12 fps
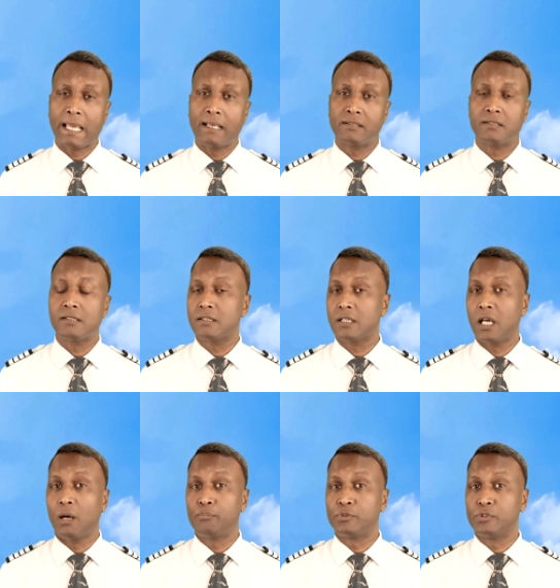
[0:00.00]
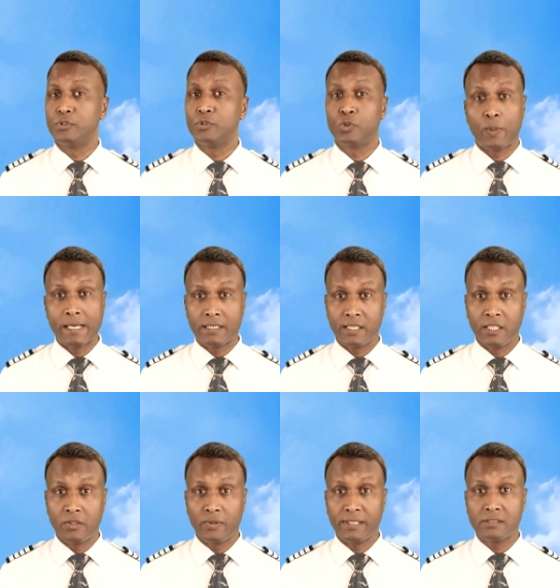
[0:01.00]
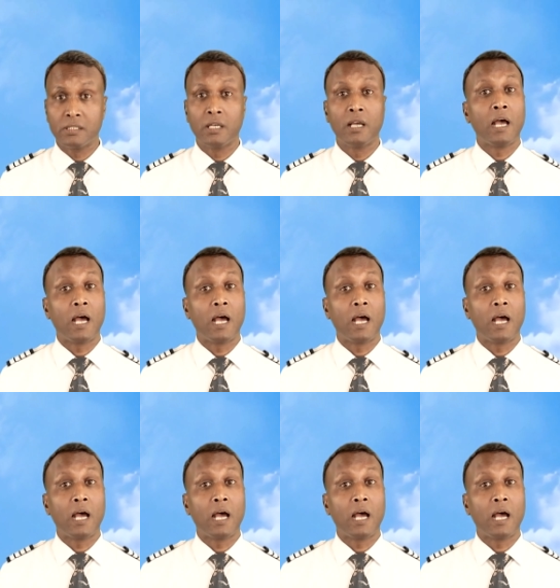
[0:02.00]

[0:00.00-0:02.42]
cases up to 20 degrees